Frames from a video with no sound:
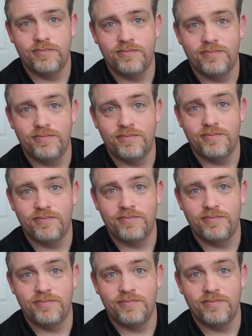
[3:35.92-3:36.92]

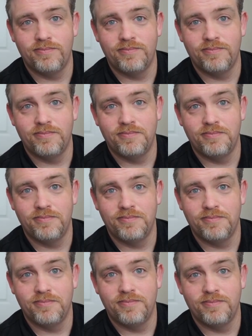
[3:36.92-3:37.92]

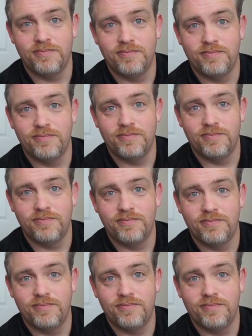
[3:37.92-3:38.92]

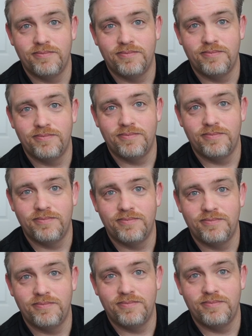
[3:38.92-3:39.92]

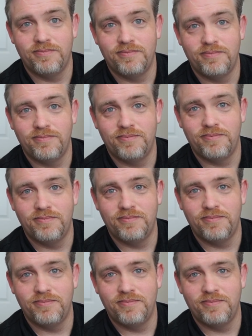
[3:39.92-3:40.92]

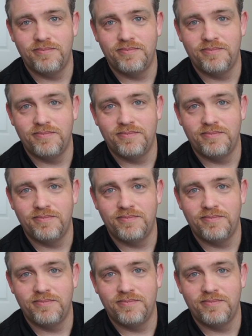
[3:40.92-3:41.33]
No words are spoken by the person on screen.